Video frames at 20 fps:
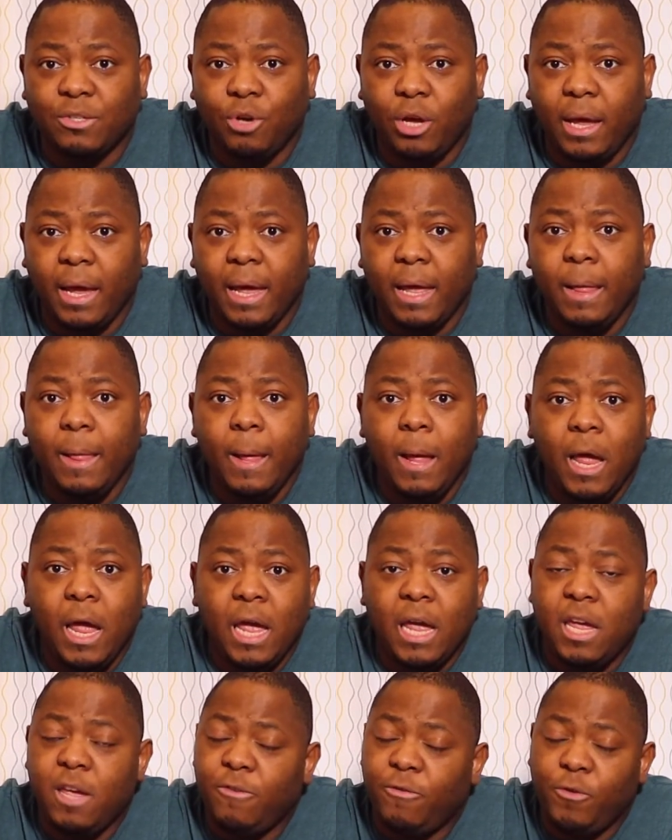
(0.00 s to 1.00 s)
Okay,
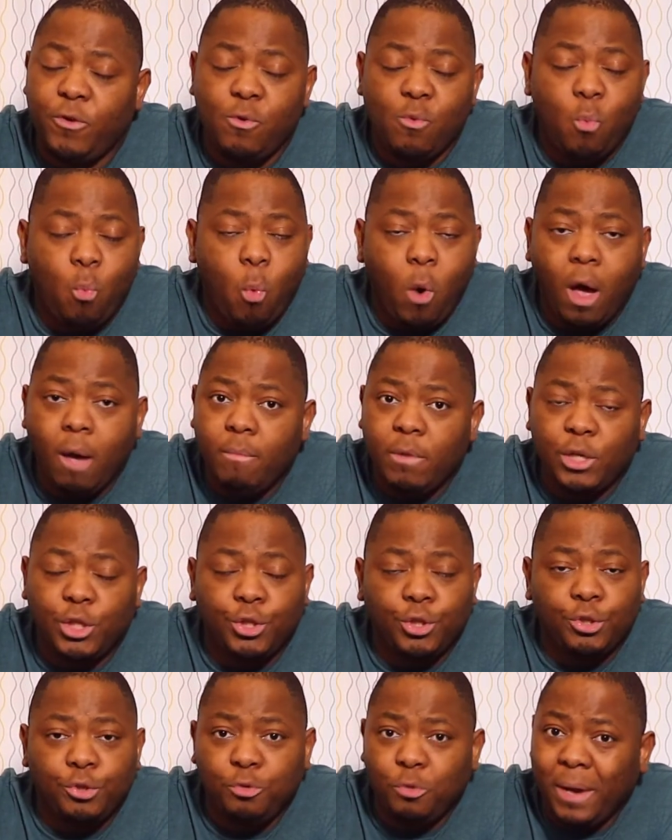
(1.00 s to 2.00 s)
if you want me
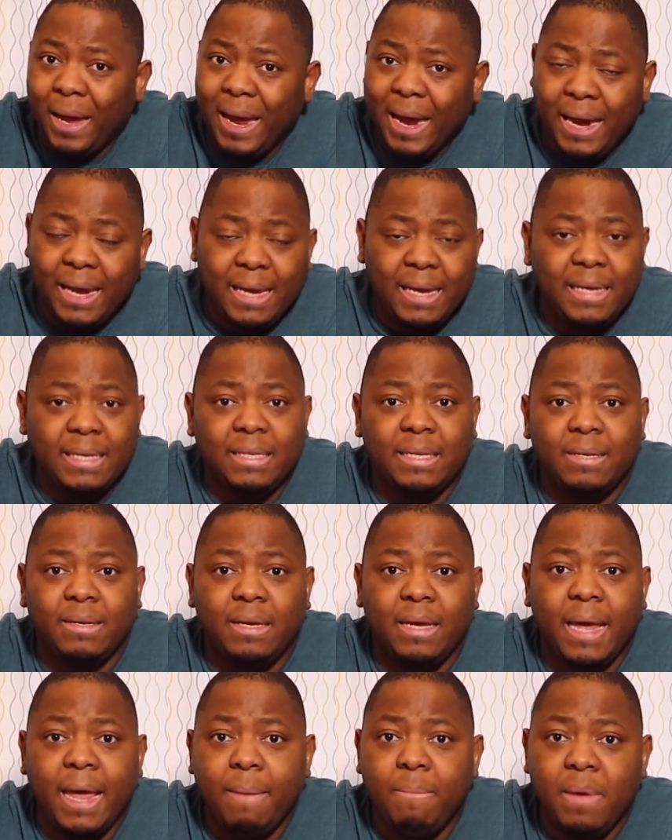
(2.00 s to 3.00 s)
to do any
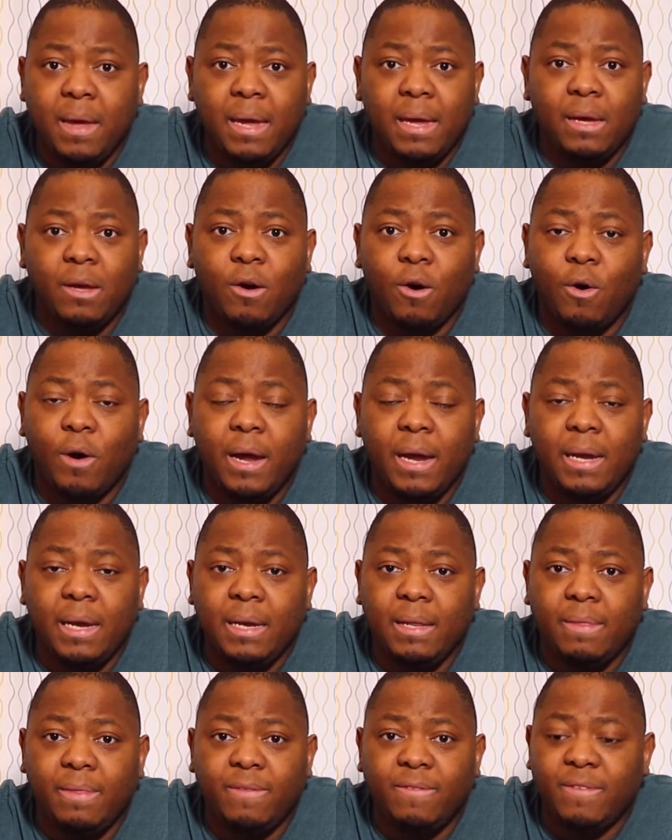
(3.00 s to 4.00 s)
gaming or
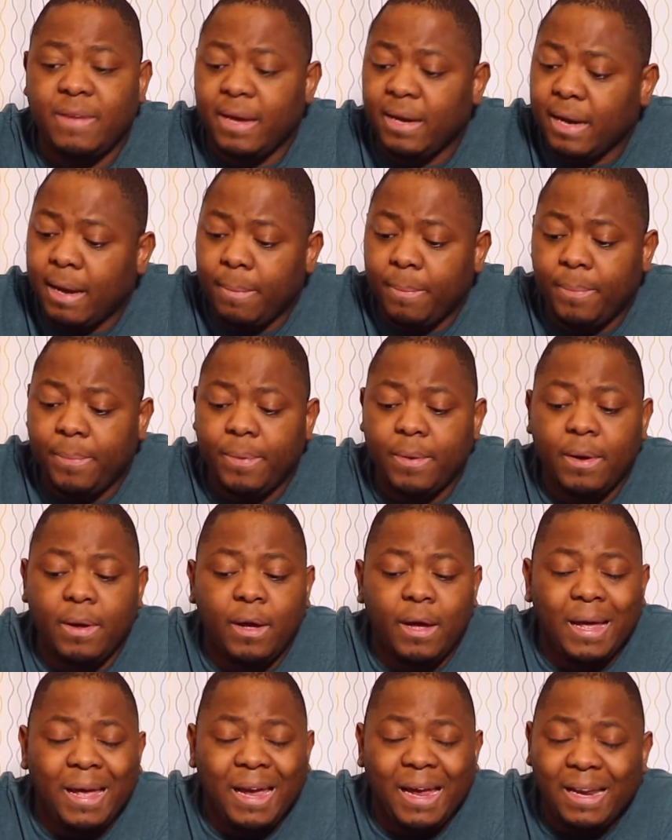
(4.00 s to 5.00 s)
any setup,
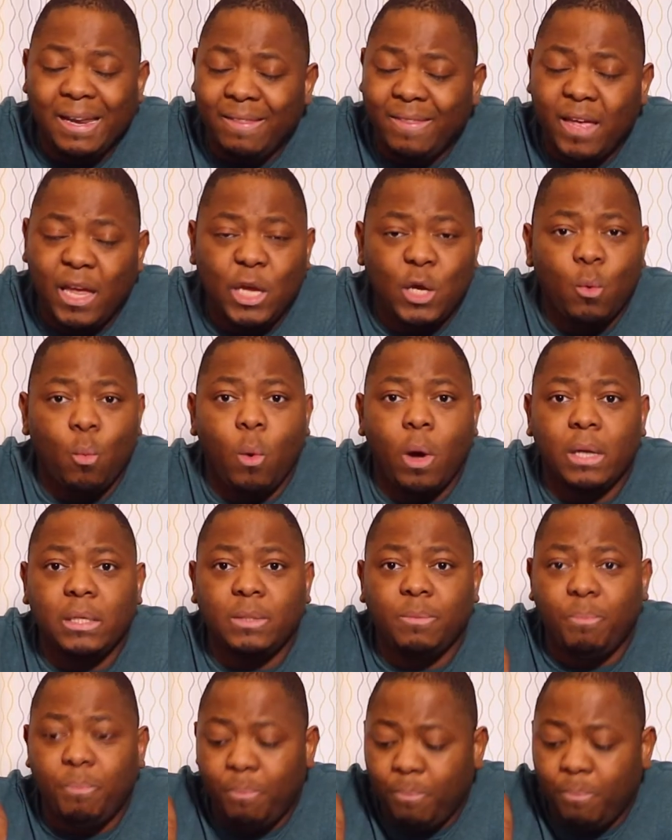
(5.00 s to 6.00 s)
anything you
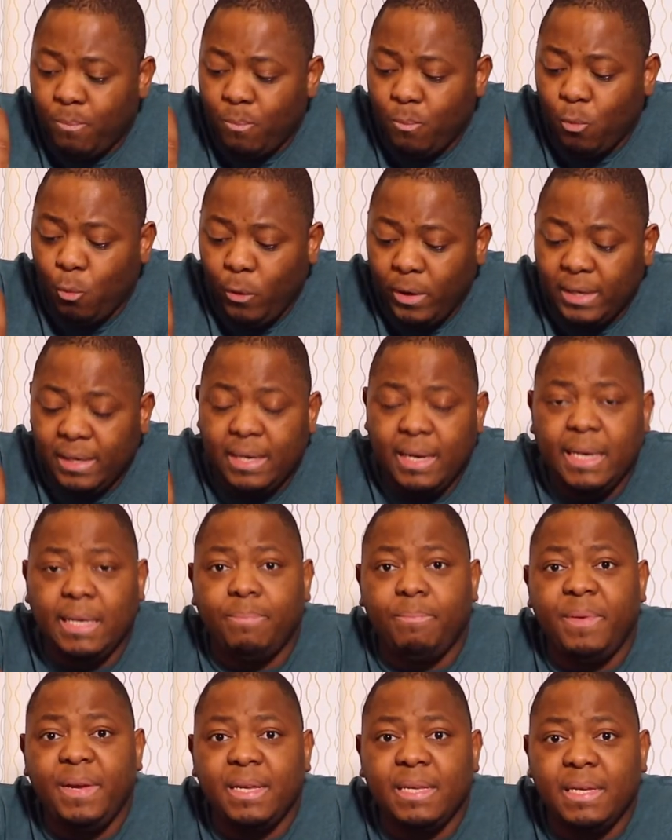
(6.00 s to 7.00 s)
want with this
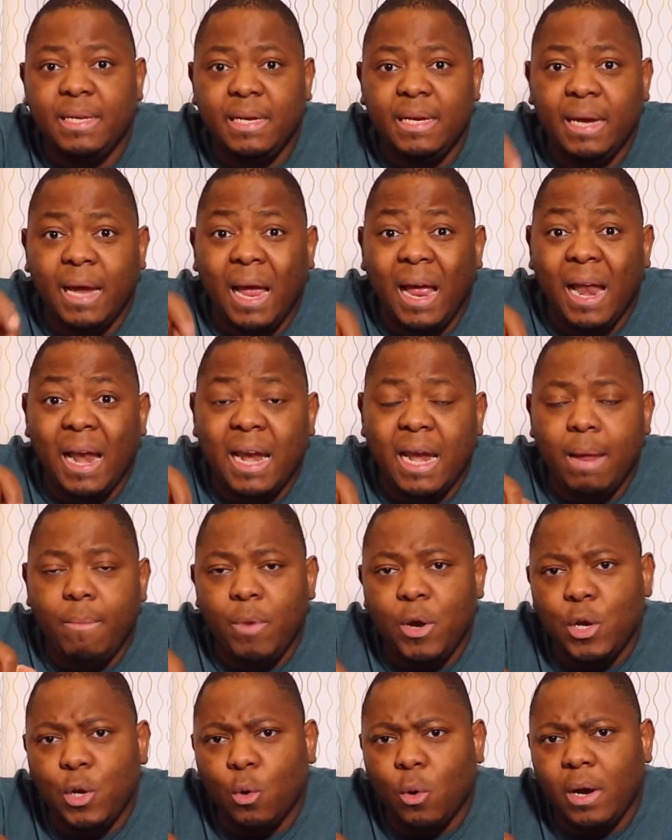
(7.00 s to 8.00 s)
PC, let
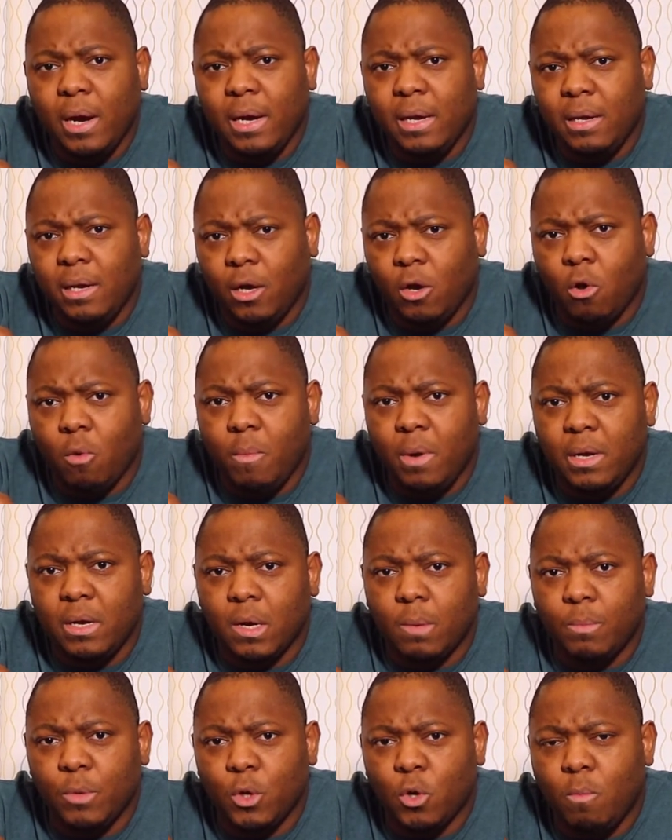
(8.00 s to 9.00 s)
me know in the comment
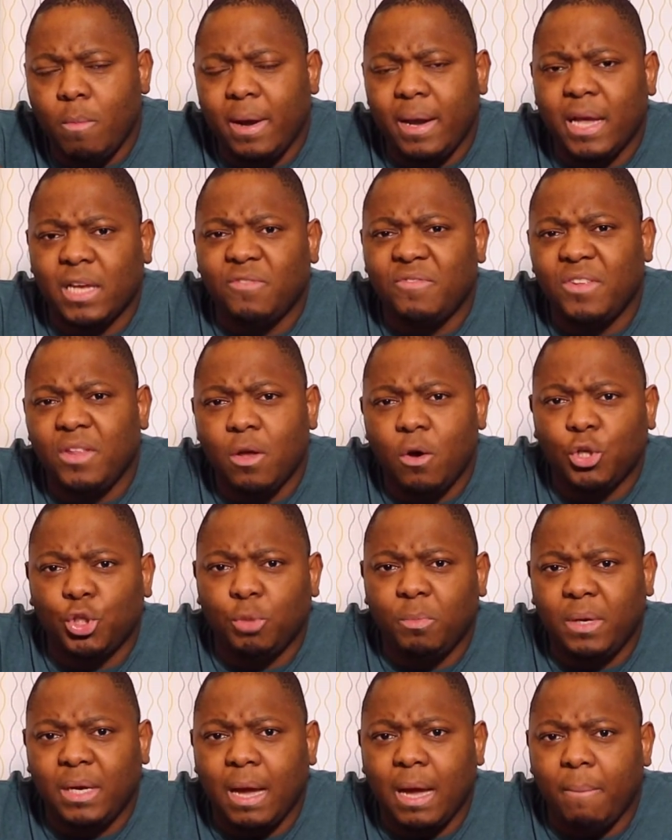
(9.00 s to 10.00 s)
down below. My next video
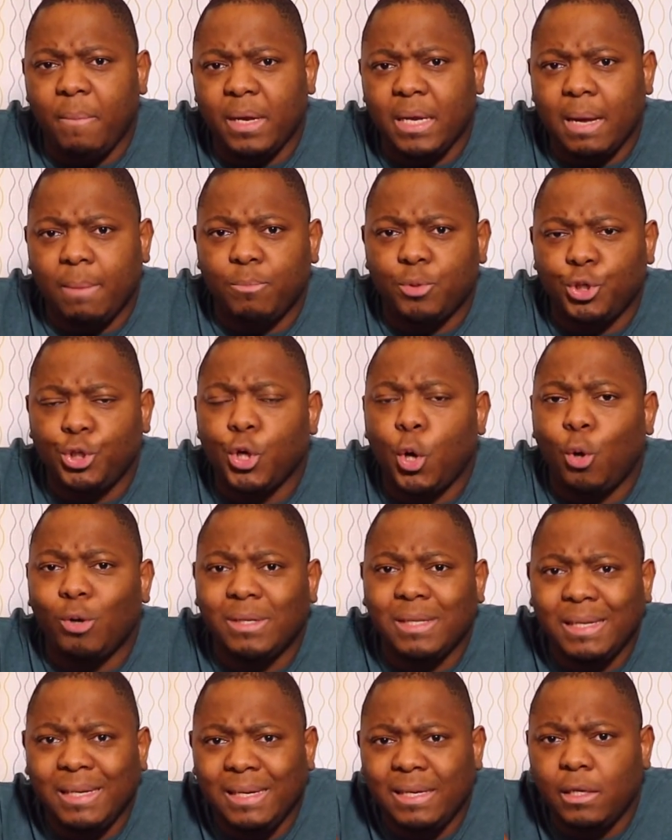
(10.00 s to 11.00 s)
should be coming up
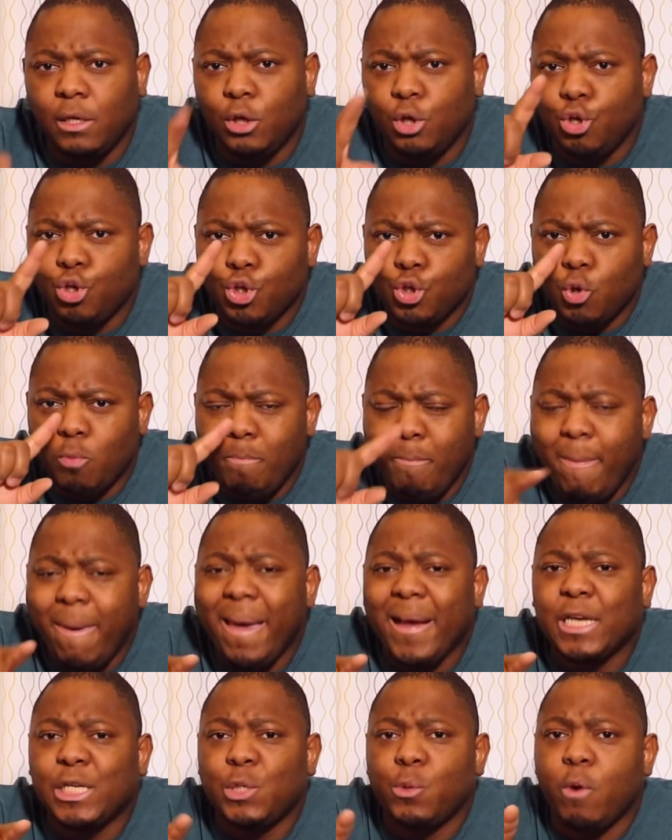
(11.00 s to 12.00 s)
shortly, so
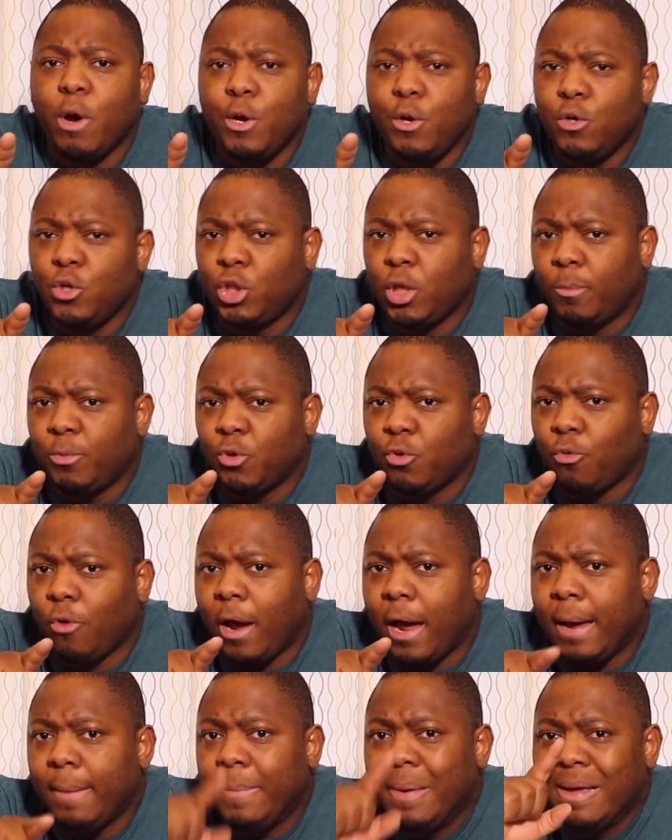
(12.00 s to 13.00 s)
make sure you
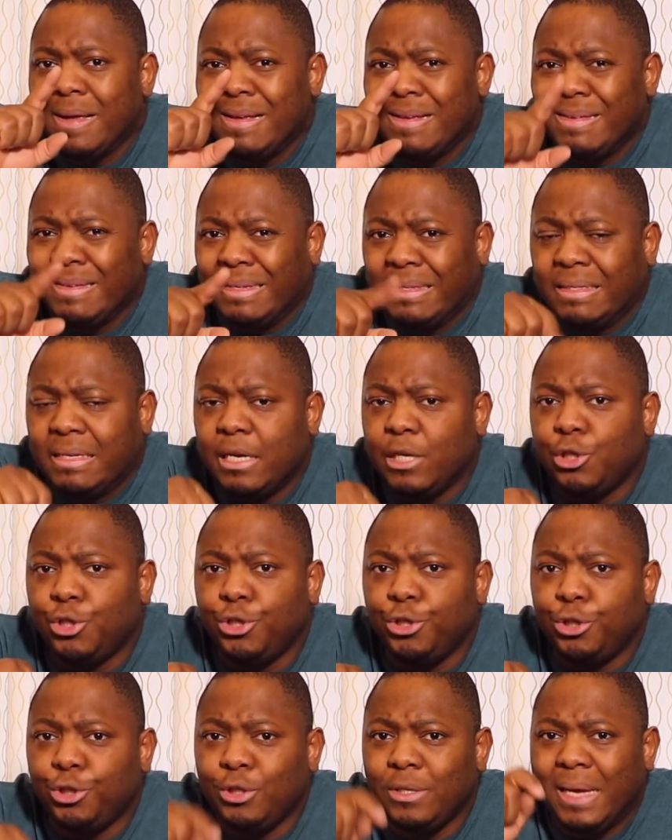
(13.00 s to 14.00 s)
subscribe, stay
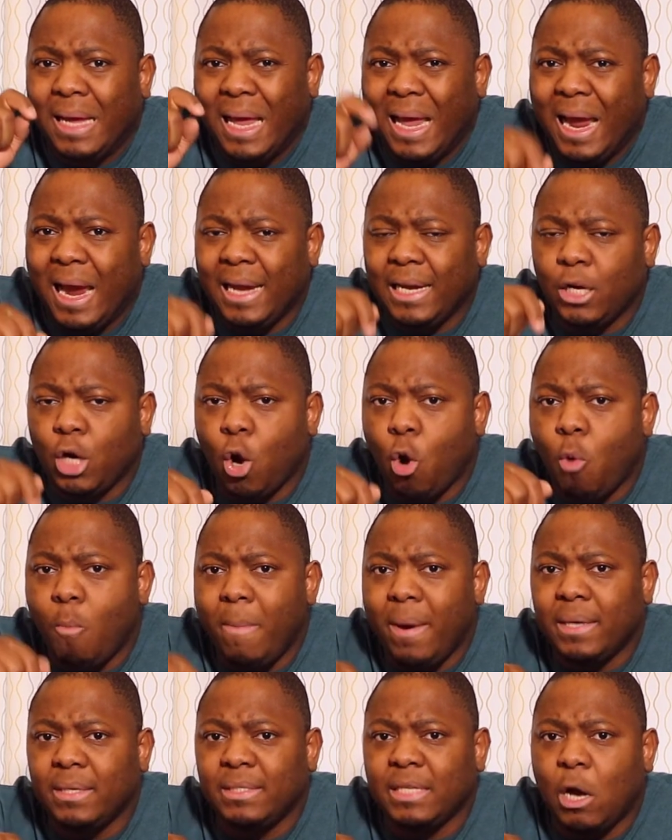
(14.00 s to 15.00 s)
tuned, and
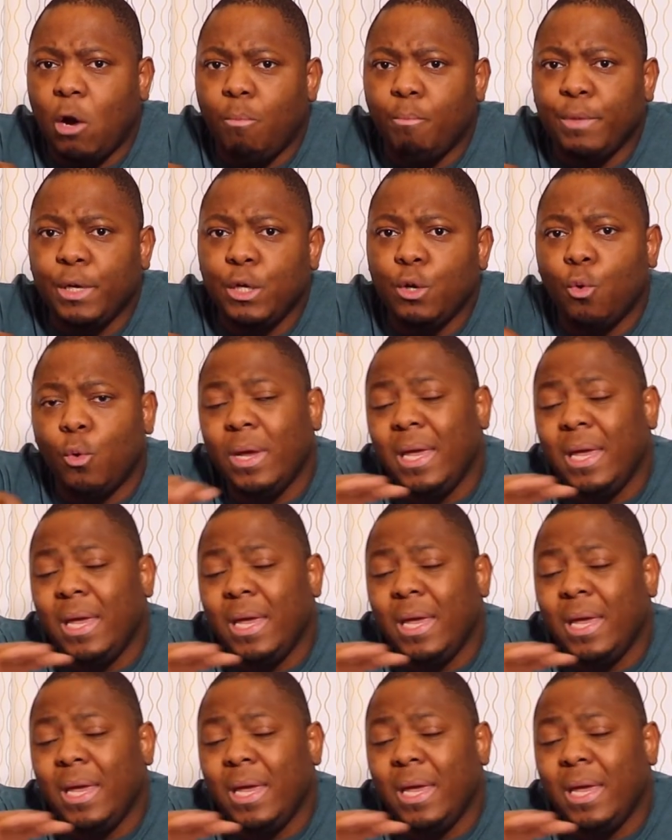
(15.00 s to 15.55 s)
comment down below.